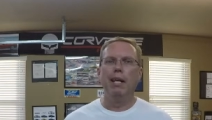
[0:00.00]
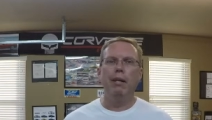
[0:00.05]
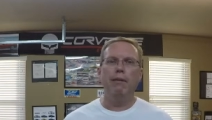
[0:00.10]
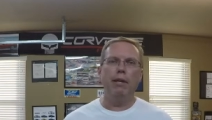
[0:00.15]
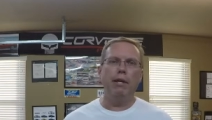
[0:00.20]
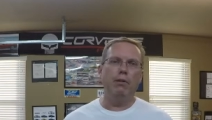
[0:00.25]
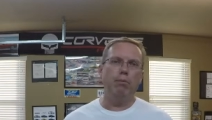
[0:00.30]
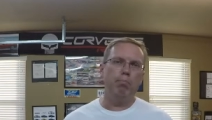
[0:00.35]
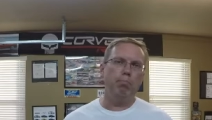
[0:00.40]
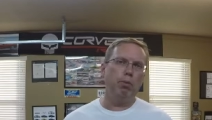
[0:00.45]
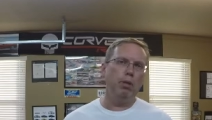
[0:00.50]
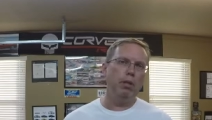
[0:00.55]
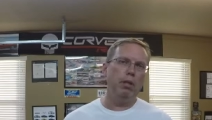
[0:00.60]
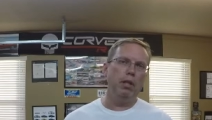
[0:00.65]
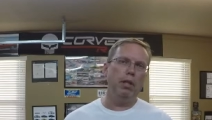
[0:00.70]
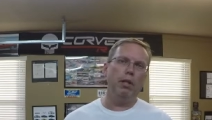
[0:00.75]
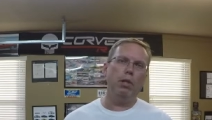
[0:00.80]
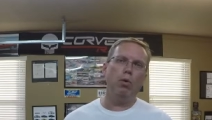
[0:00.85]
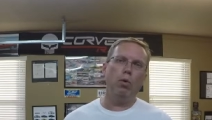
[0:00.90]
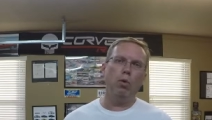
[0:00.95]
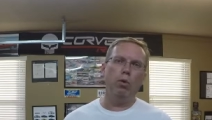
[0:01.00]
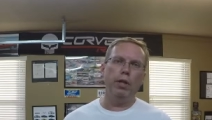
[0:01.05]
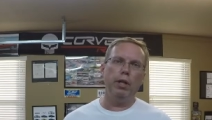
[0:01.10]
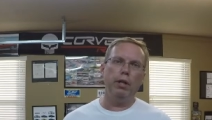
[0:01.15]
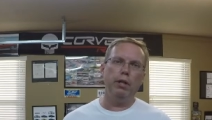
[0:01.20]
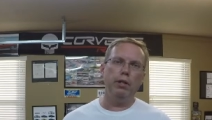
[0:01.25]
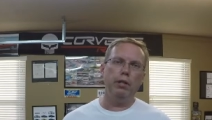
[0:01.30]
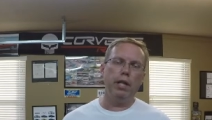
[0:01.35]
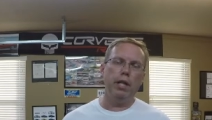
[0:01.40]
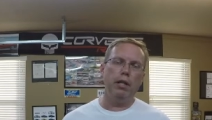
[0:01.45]
They put the cold
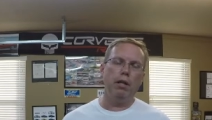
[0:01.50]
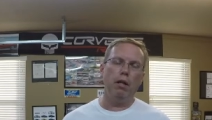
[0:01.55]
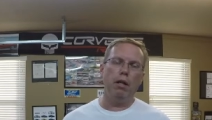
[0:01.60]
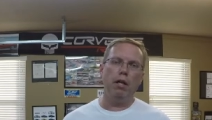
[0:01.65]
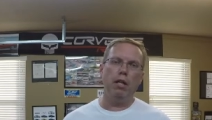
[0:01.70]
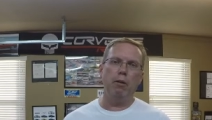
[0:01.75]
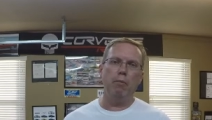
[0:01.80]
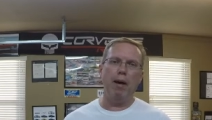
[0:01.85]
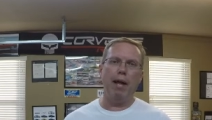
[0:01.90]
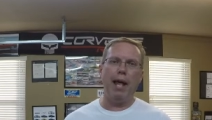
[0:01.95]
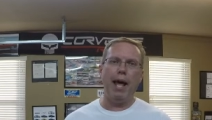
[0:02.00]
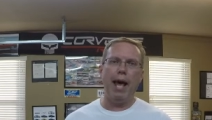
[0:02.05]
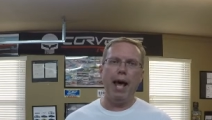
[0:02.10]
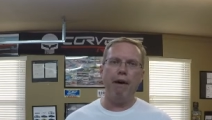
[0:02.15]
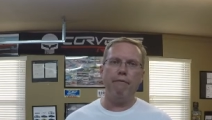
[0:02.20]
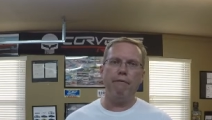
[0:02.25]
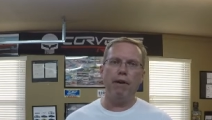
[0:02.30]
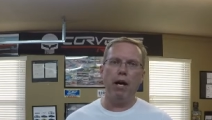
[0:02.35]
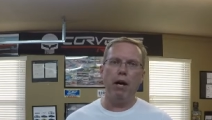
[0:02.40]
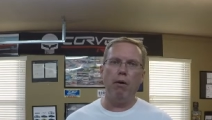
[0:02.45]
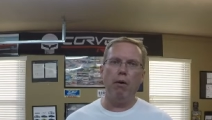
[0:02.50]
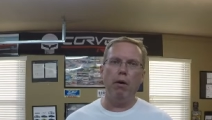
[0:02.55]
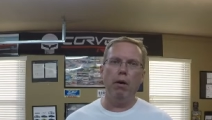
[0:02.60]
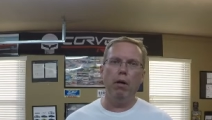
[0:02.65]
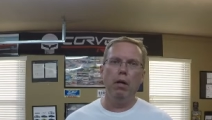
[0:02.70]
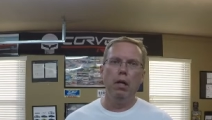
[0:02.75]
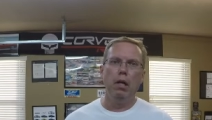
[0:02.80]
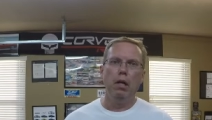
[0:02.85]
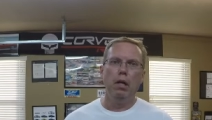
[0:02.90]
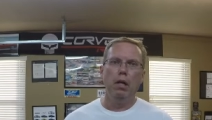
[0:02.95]
air intake on in about a half
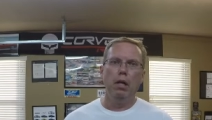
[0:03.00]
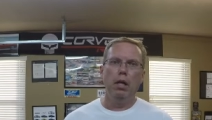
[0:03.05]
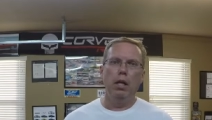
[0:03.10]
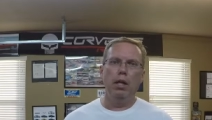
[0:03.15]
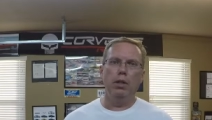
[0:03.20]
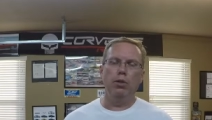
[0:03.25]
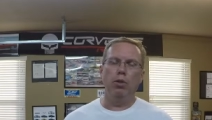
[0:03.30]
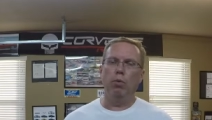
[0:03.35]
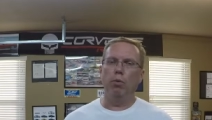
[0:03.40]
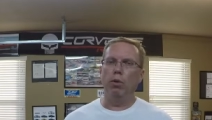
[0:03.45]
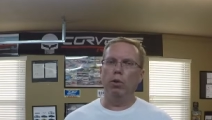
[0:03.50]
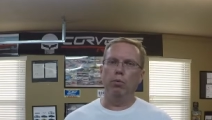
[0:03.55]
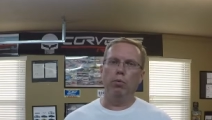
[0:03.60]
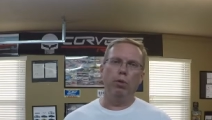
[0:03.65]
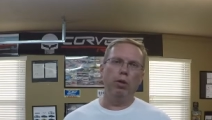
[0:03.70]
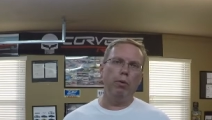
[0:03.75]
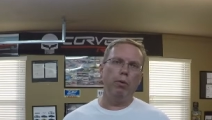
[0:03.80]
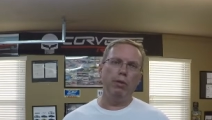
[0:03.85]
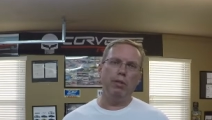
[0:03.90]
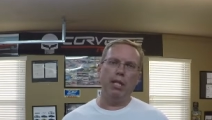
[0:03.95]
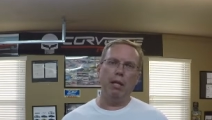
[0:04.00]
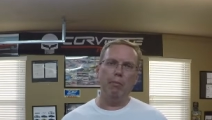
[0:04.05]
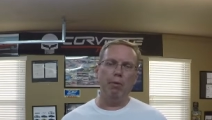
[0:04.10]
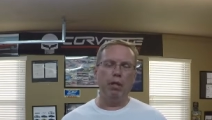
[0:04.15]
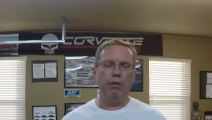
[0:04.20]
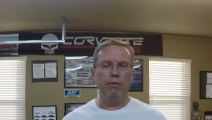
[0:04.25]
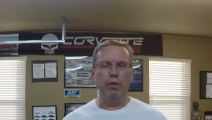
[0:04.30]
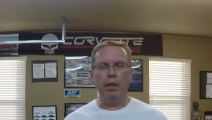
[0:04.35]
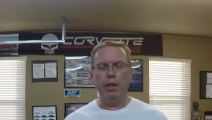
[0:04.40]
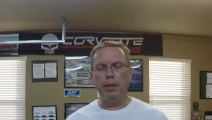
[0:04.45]
hour, so it really wasn't that
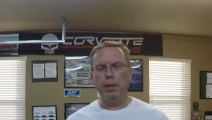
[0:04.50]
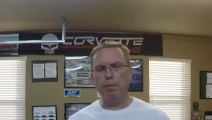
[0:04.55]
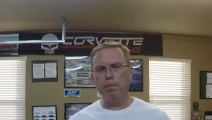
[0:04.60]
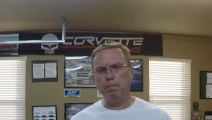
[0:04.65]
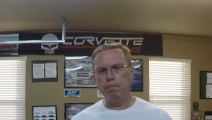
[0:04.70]
big of a deal.